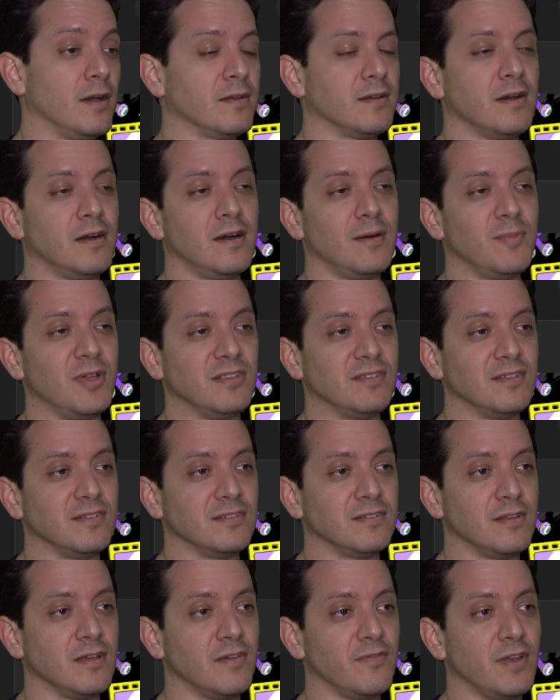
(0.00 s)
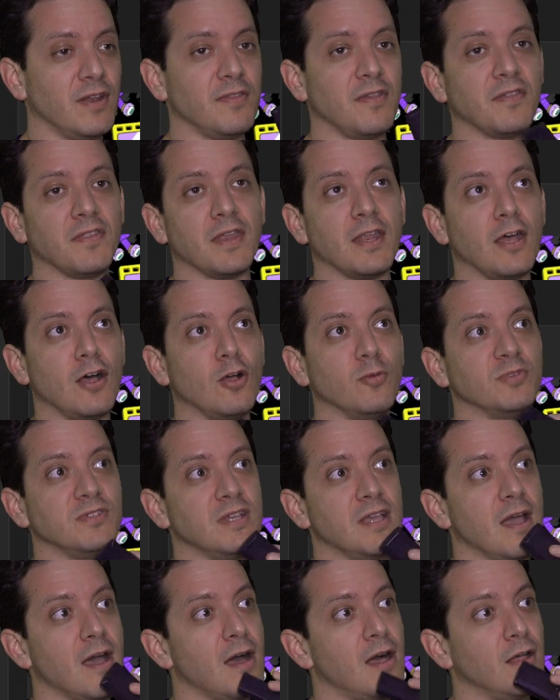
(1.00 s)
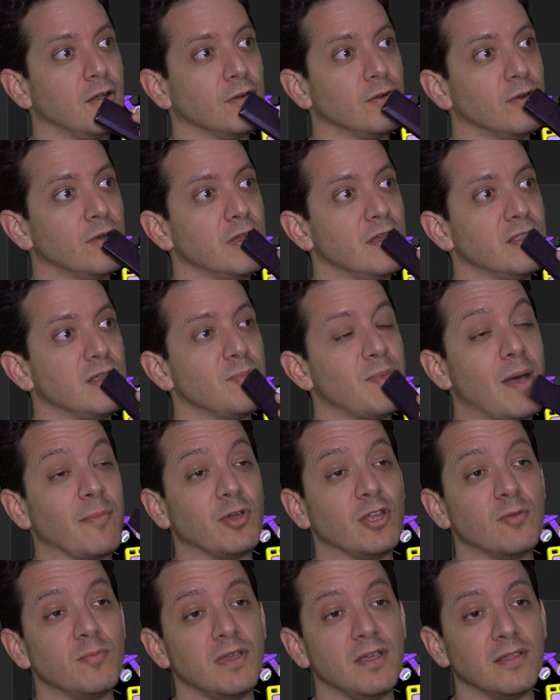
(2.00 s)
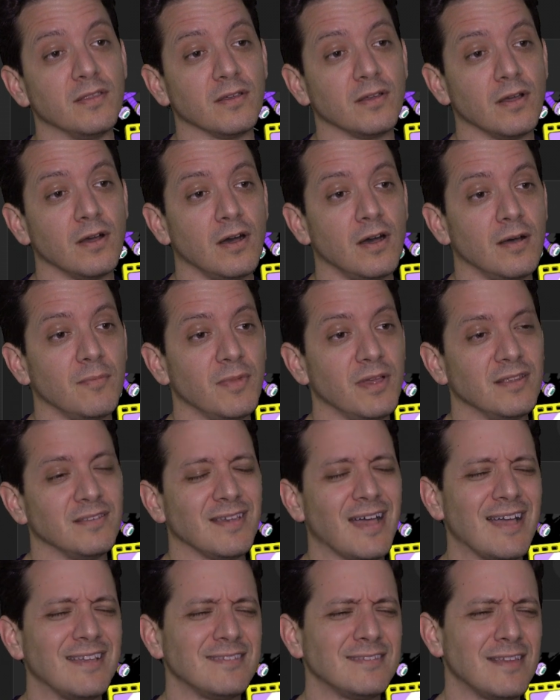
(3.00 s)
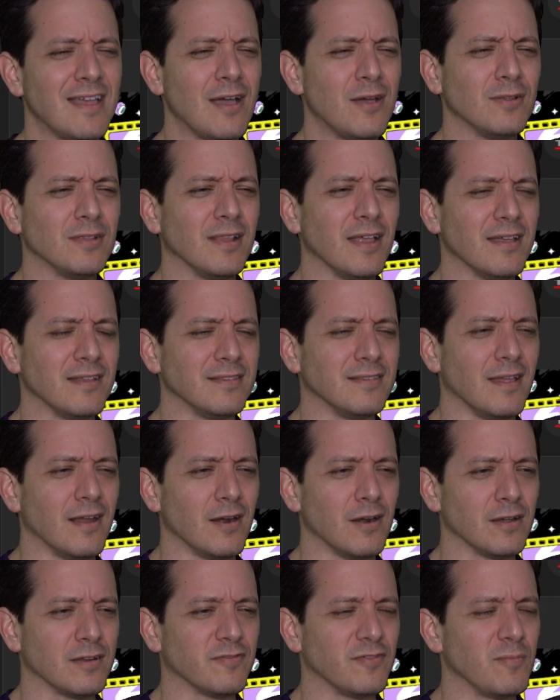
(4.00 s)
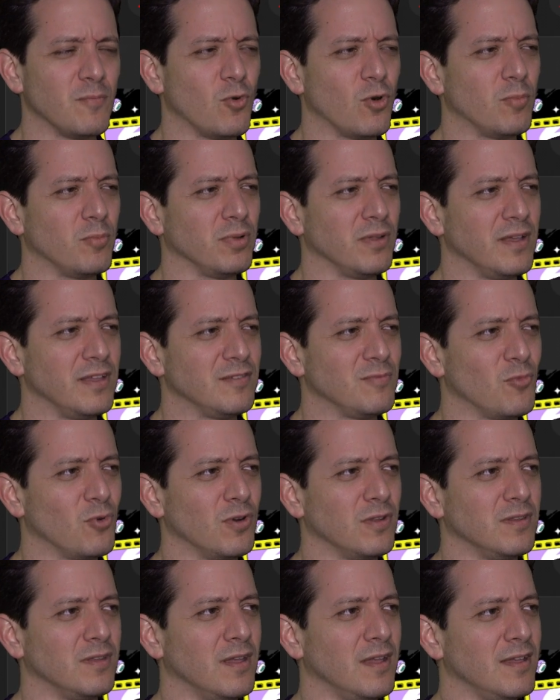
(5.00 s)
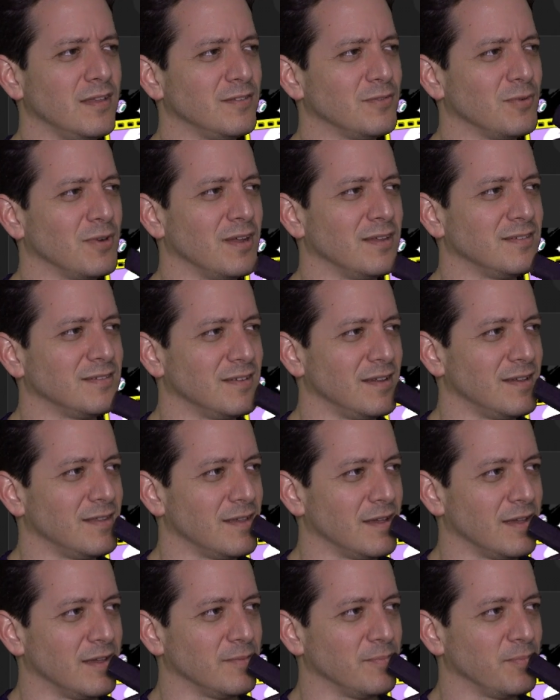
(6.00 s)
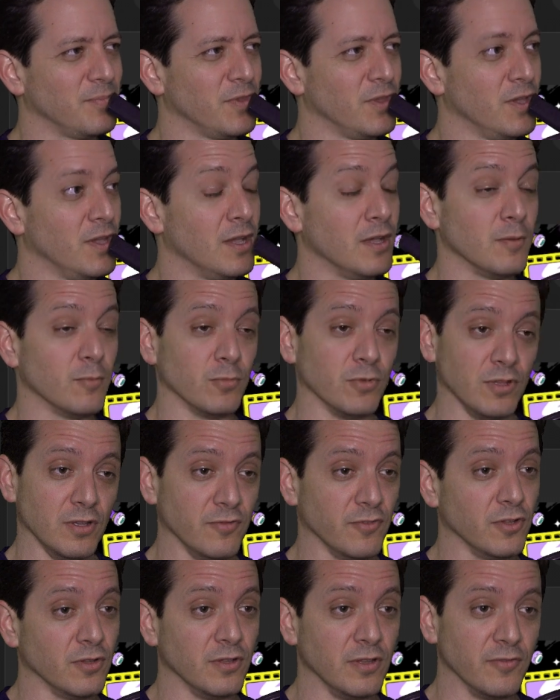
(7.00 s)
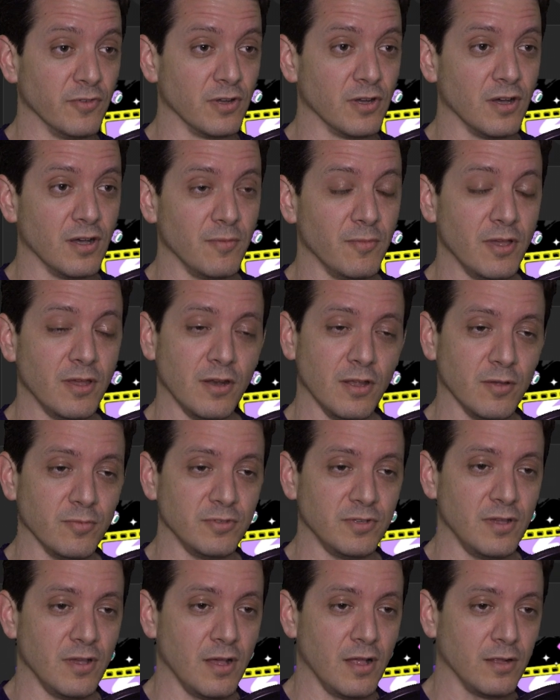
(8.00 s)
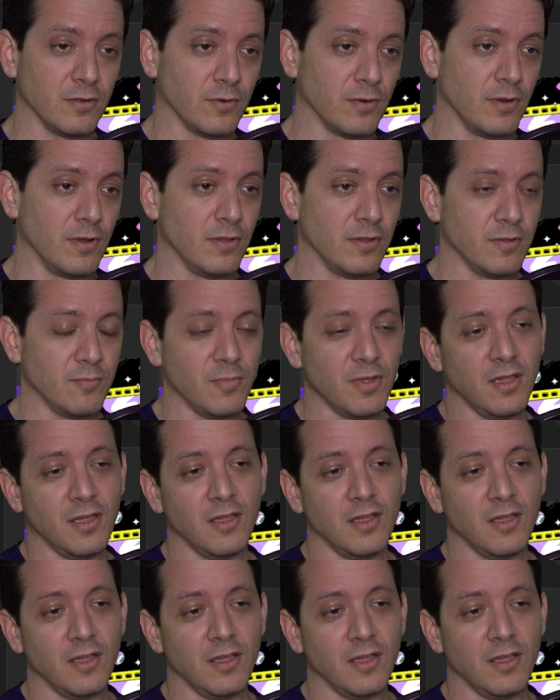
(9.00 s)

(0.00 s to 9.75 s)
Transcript: comments and stuff, anything that helps the algorithm. I'm gonna be in the comments. I sound like Derek from More Plates, More Dates when I say that. Leave a comment, helps the algorithm.